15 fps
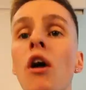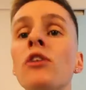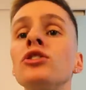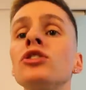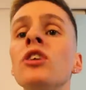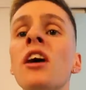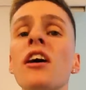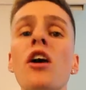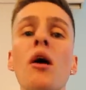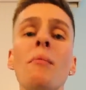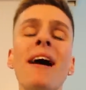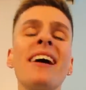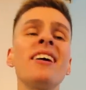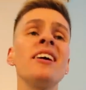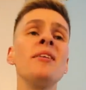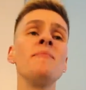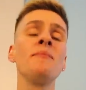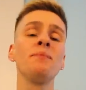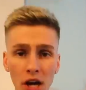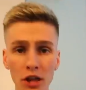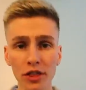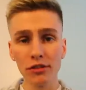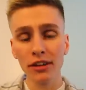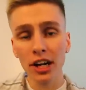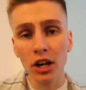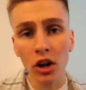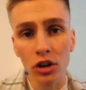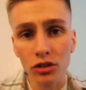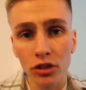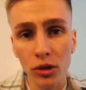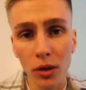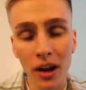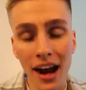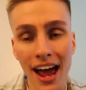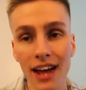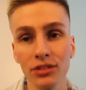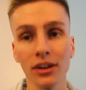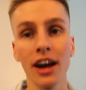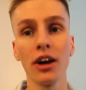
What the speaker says: And I go back in at 3 o'clock to do the lives.